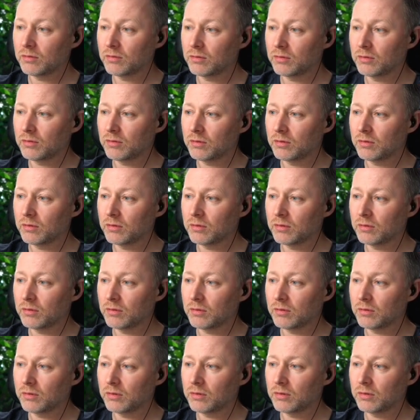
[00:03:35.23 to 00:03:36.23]

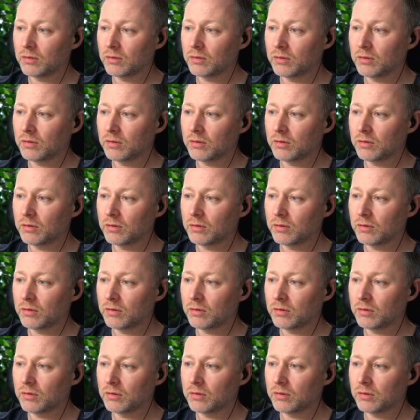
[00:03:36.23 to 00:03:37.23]

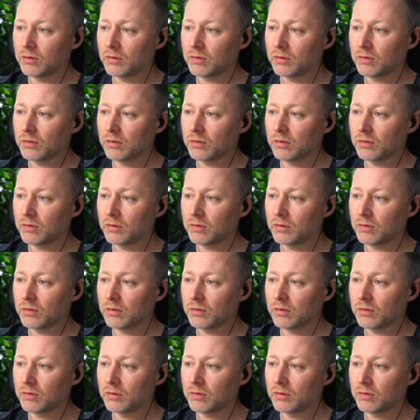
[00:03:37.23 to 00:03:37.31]
Nothing is said.